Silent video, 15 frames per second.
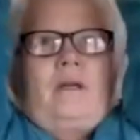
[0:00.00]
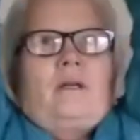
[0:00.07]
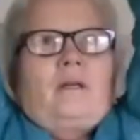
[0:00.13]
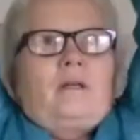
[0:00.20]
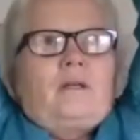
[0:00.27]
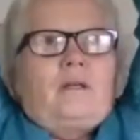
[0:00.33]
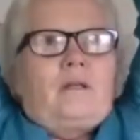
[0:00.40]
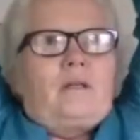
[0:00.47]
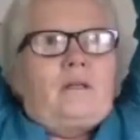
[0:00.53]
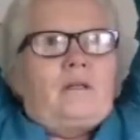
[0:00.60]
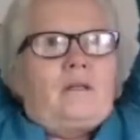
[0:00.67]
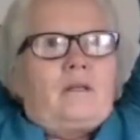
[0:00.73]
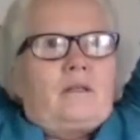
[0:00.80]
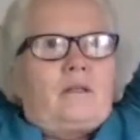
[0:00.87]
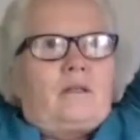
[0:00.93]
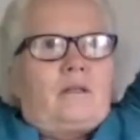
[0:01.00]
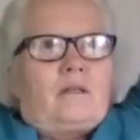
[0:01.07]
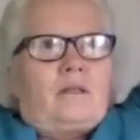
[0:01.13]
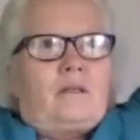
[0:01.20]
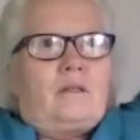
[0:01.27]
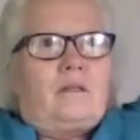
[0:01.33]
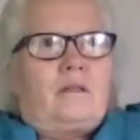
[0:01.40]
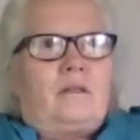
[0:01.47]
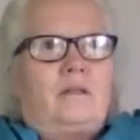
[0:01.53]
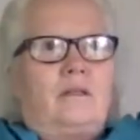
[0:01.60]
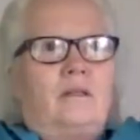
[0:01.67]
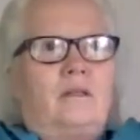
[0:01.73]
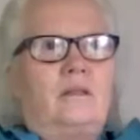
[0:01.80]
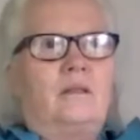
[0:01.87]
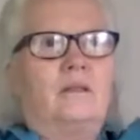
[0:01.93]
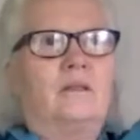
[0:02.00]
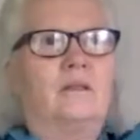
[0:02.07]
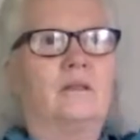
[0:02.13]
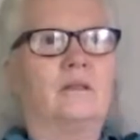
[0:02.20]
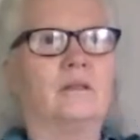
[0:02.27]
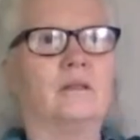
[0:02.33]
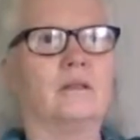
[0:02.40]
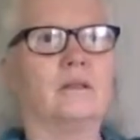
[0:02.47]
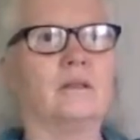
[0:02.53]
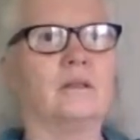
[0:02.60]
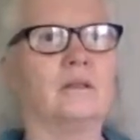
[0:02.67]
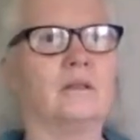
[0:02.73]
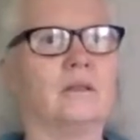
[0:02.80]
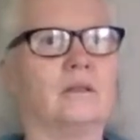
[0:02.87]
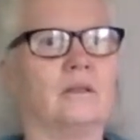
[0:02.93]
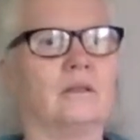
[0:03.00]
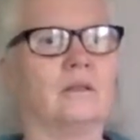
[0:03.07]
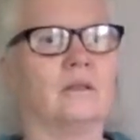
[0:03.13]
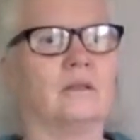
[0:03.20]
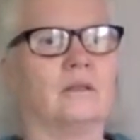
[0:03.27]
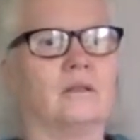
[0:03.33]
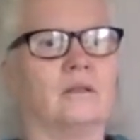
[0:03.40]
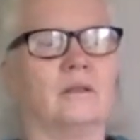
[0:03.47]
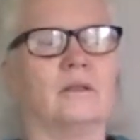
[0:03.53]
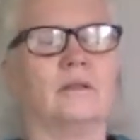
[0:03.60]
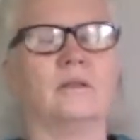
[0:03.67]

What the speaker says: No one is speaking in this clip.